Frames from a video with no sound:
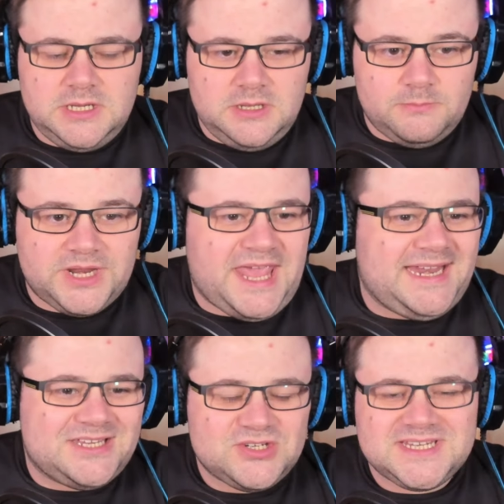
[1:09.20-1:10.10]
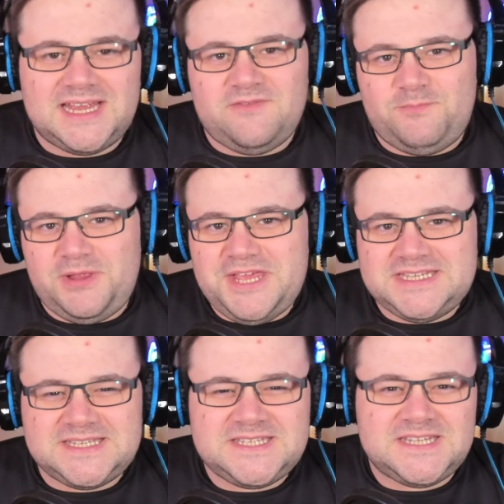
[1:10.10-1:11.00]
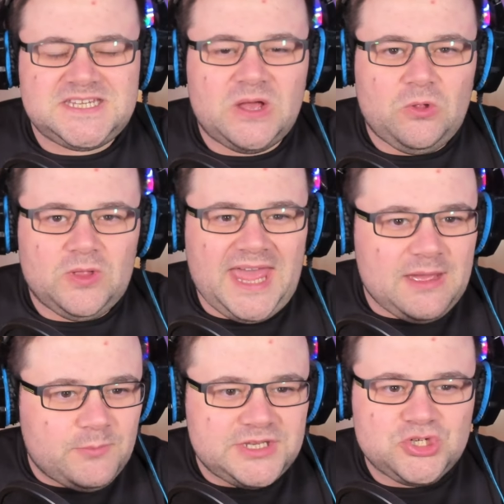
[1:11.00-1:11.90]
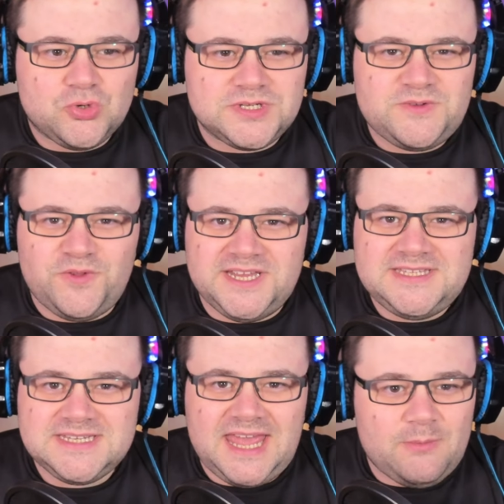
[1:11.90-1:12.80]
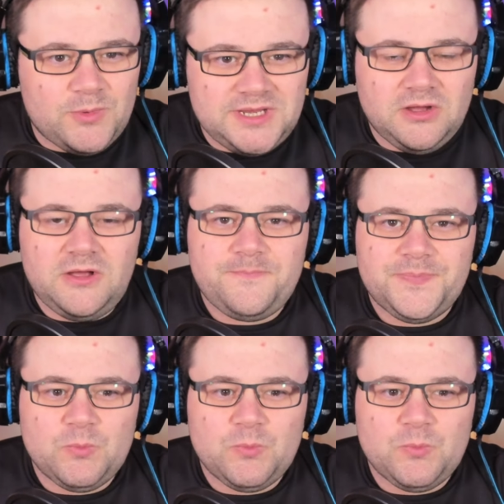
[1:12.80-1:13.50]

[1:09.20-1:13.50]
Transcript: But again, it just kind of plays into this whole, can we trust Flint? Can we not?